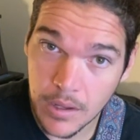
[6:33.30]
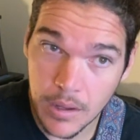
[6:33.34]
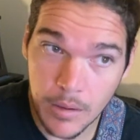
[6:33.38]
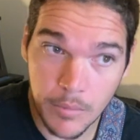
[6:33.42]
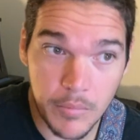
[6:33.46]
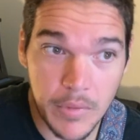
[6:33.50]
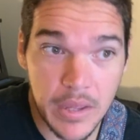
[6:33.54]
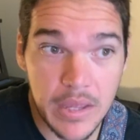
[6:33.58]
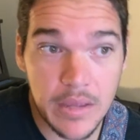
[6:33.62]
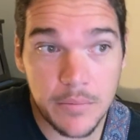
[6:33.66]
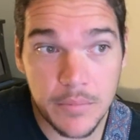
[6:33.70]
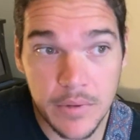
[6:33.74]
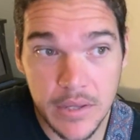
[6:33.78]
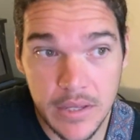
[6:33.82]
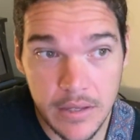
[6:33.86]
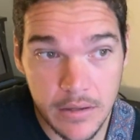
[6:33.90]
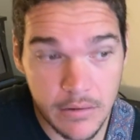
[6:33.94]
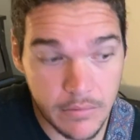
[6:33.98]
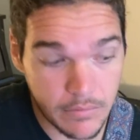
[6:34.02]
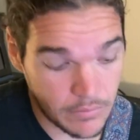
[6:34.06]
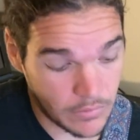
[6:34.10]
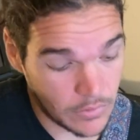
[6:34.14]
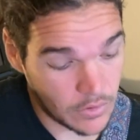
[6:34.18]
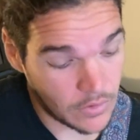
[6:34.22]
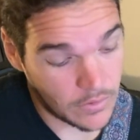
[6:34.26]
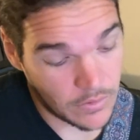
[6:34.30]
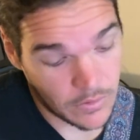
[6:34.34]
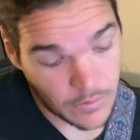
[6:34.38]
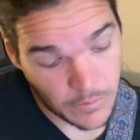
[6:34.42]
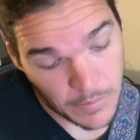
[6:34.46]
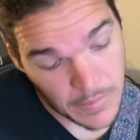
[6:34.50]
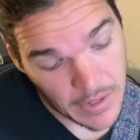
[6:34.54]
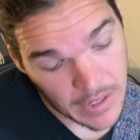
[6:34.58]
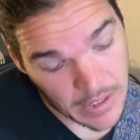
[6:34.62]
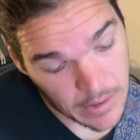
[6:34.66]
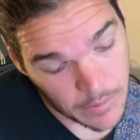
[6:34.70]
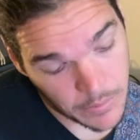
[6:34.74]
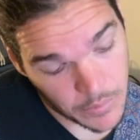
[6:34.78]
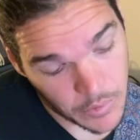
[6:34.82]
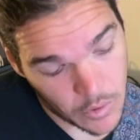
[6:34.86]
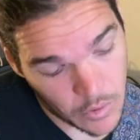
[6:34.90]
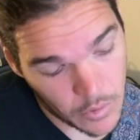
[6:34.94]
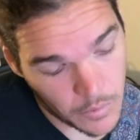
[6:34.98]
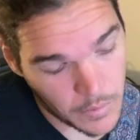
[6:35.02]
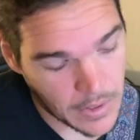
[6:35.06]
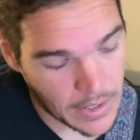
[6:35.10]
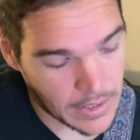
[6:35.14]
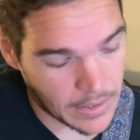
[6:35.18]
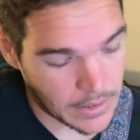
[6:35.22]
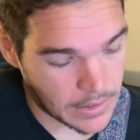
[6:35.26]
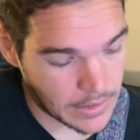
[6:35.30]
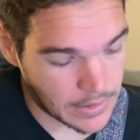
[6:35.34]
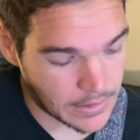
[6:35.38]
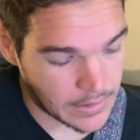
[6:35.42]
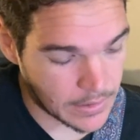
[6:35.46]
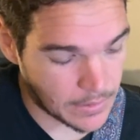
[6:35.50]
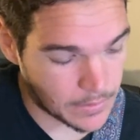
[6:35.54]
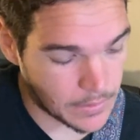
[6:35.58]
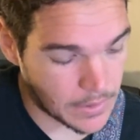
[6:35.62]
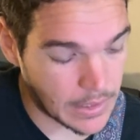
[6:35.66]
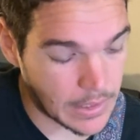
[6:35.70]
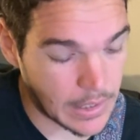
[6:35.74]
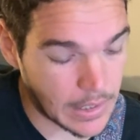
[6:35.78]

maybe you just make up your own melody, something